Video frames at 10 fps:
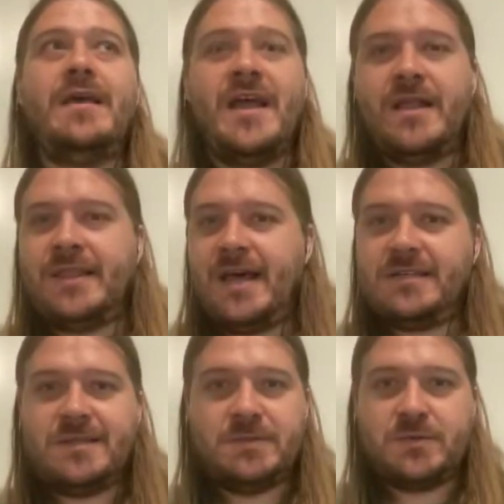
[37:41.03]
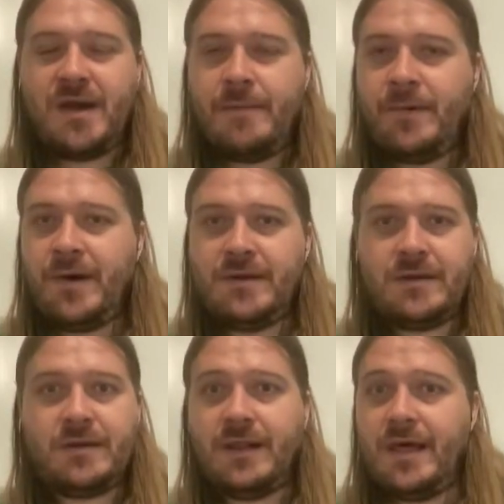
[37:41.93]
hit that subscribe
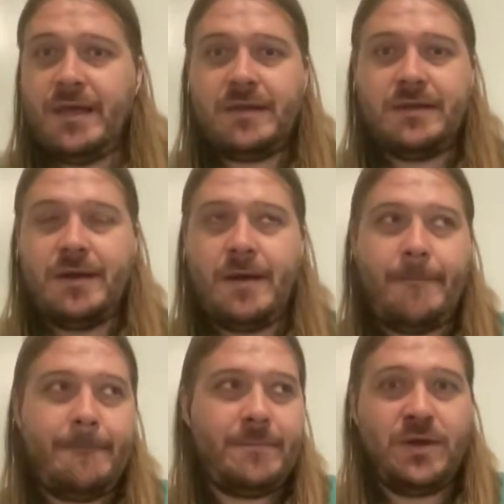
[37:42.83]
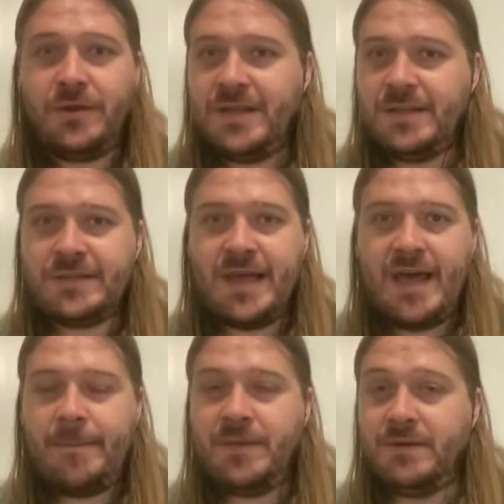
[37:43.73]
button, like, you're hitting the
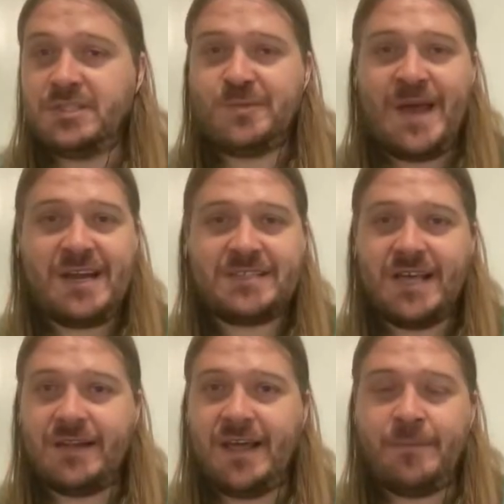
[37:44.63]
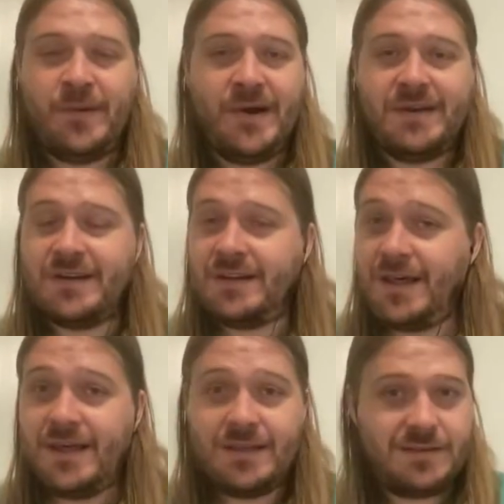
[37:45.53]
gap, smash that like button,
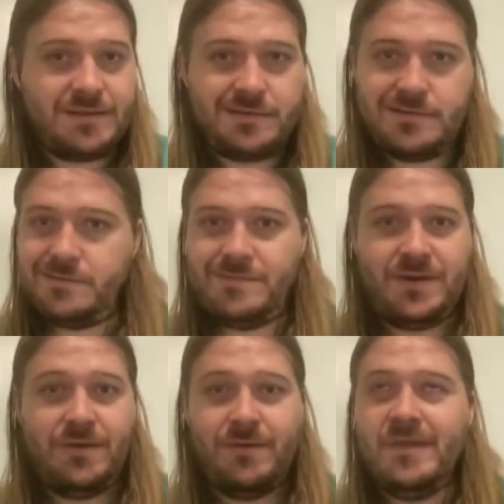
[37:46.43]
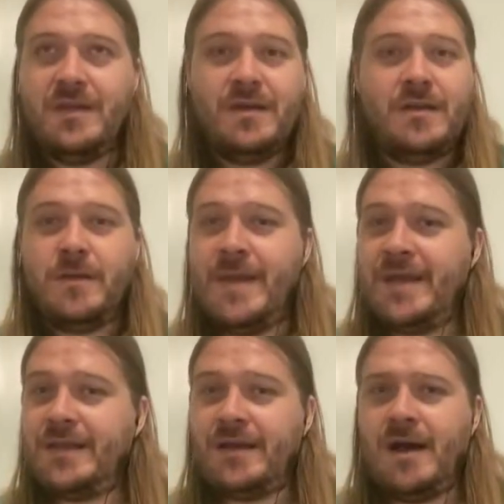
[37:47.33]
like, you're
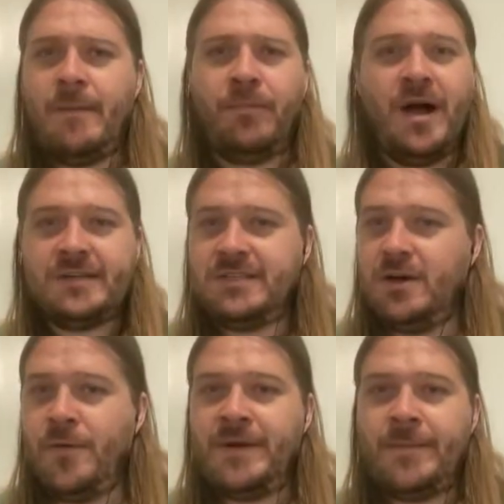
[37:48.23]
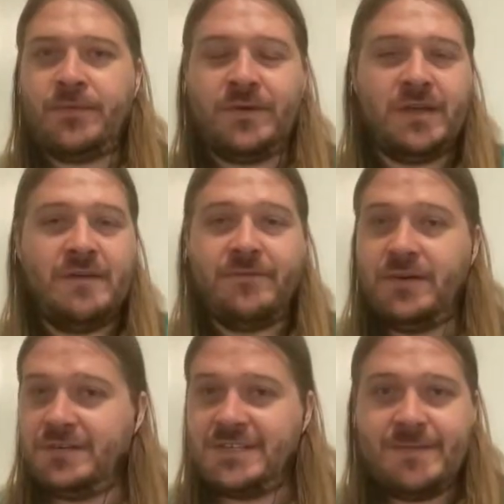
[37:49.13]
making a block to open up the run lane for
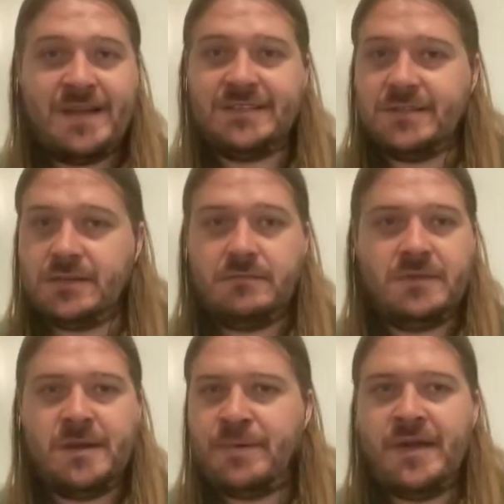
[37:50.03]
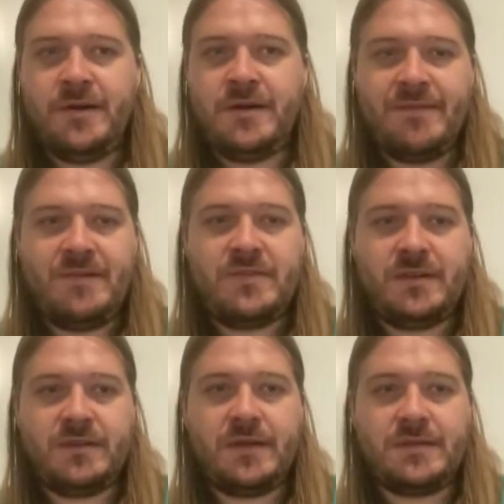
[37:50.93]
your teammate to hit pay dirt and
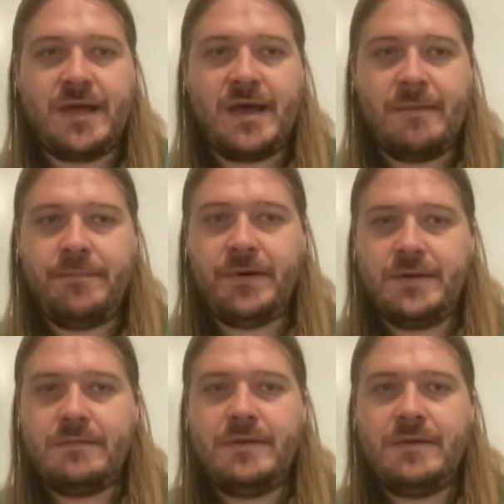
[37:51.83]
everything like that. But